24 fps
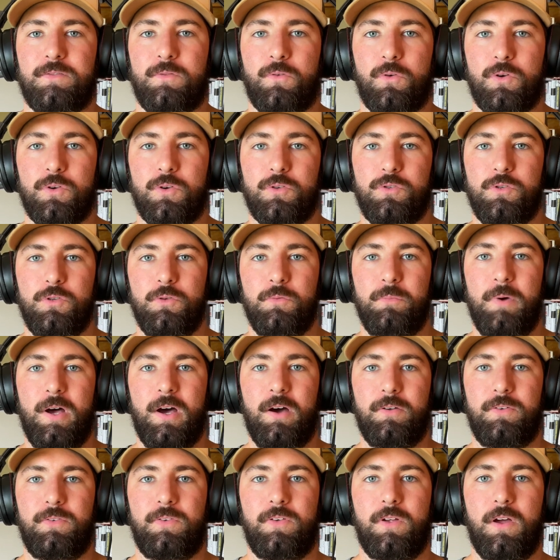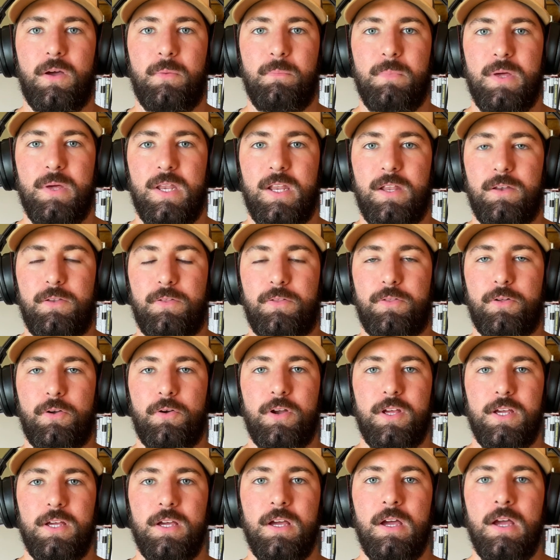forward to about a minute
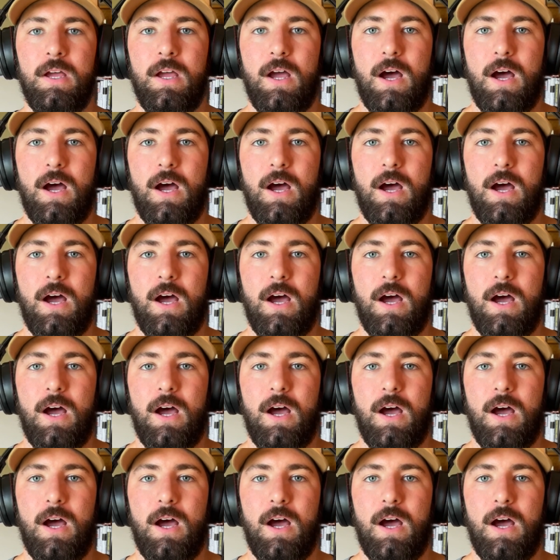30.